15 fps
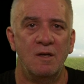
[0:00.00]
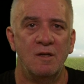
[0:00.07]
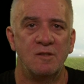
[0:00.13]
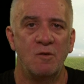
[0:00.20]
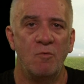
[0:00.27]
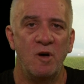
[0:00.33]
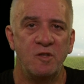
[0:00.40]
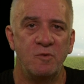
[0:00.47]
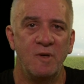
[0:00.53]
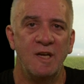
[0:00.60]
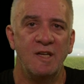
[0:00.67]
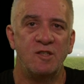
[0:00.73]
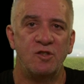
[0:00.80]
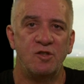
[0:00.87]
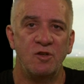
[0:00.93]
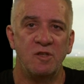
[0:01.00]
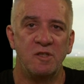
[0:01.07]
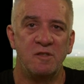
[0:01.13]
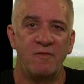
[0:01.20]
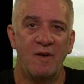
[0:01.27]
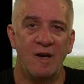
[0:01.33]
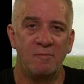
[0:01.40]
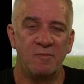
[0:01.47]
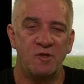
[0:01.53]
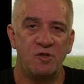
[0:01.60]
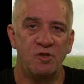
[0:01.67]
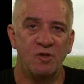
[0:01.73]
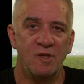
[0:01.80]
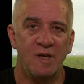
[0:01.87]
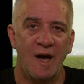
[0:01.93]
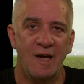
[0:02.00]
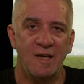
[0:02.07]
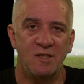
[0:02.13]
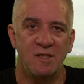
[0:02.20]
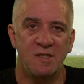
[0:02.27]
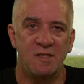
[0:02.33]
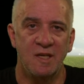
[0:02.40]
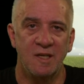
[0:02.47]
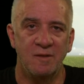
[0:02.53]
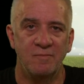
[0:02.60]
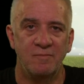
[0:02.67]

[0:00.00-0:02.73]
So what do we need to do to develop student agency?